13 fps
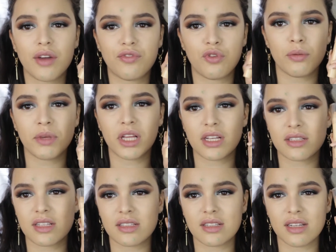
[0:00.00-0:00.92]
formula
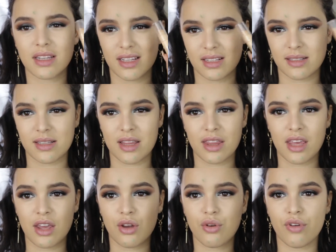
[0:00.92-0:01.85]
since it is
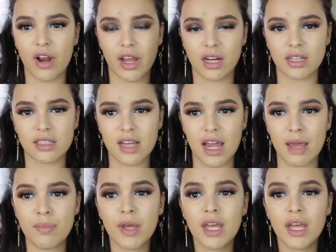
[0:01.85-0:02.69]
the crayon type.